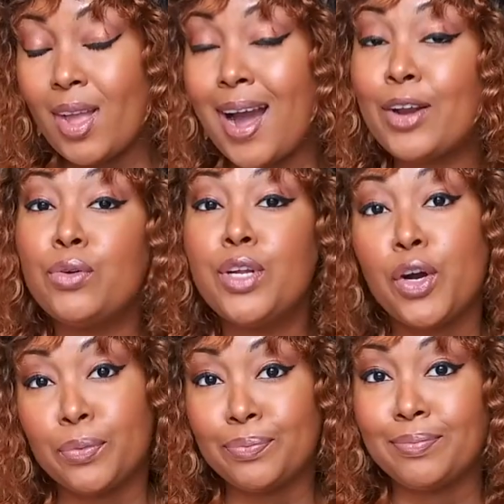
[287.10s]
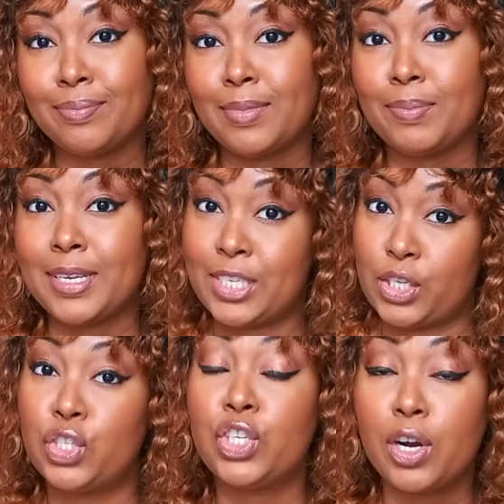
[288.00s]
I don't know. It's a
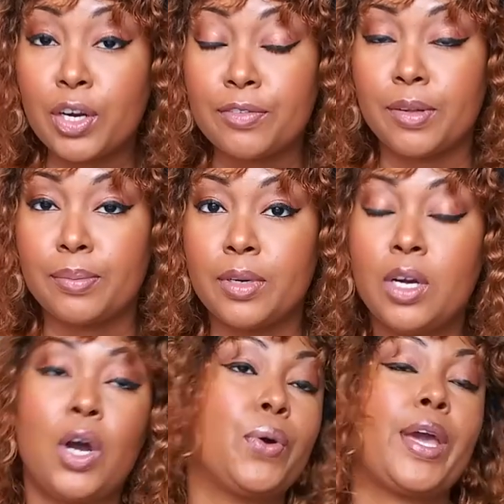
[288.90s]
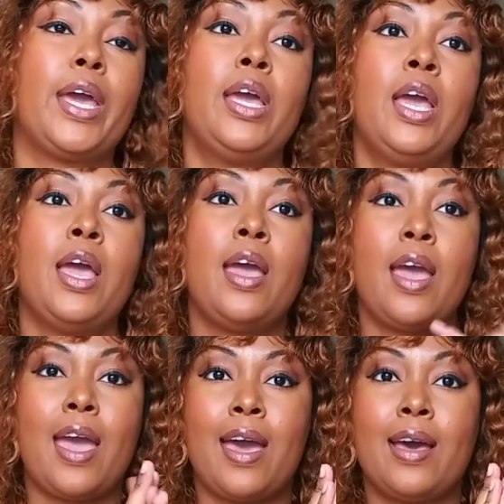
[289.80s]
good chunk of them, okay?
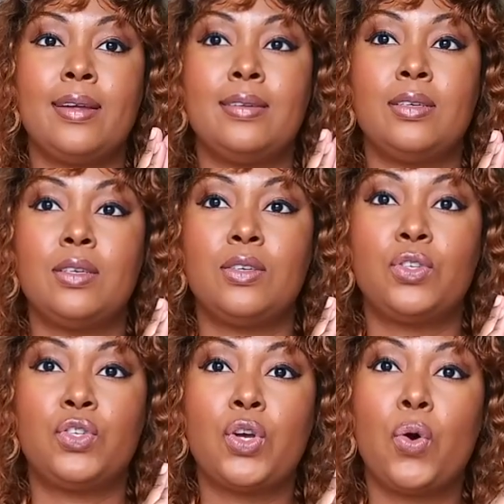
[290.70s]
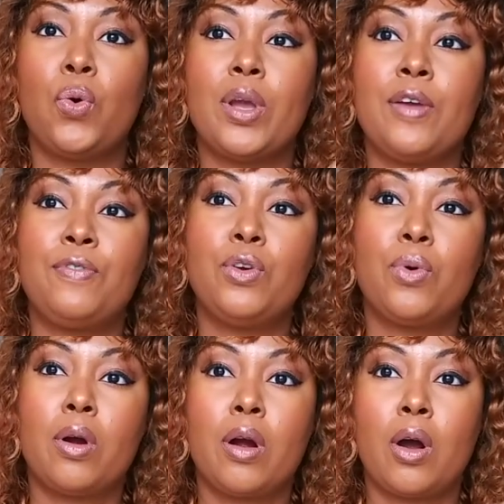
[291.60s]
And so if
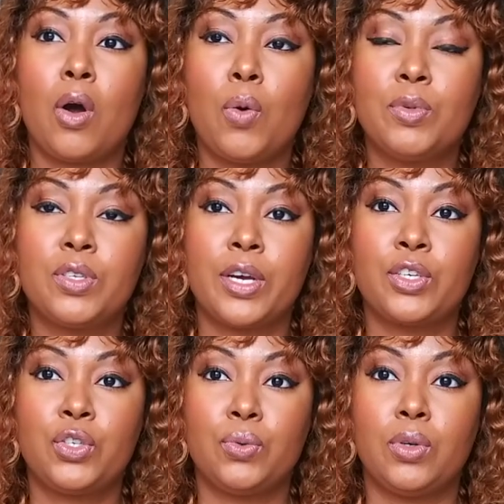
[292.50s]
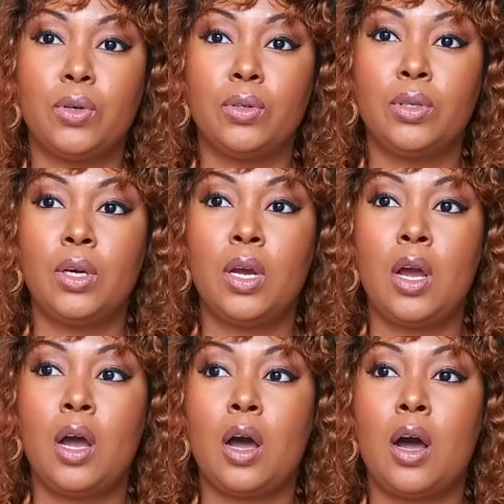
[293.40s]
you are a homosexual
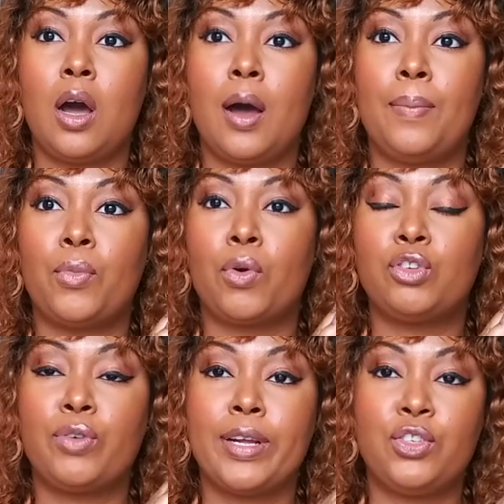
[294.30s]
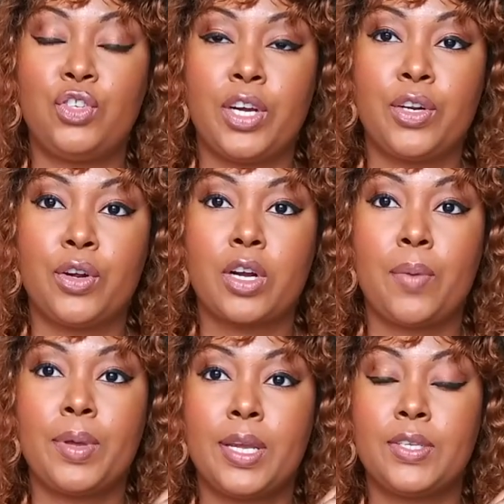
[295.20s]
or transgender
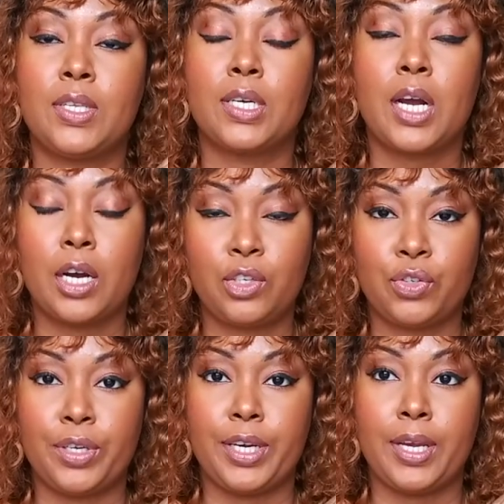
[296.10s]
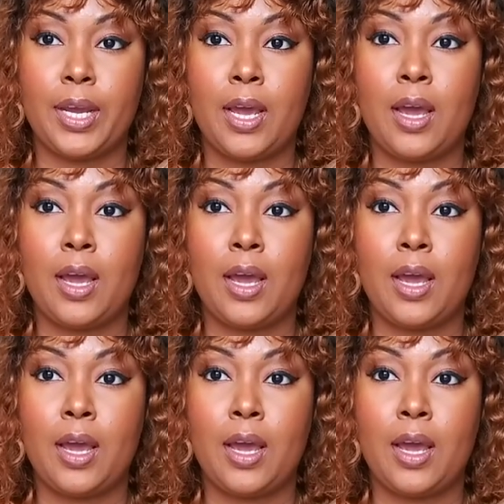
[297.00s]
coming into the country,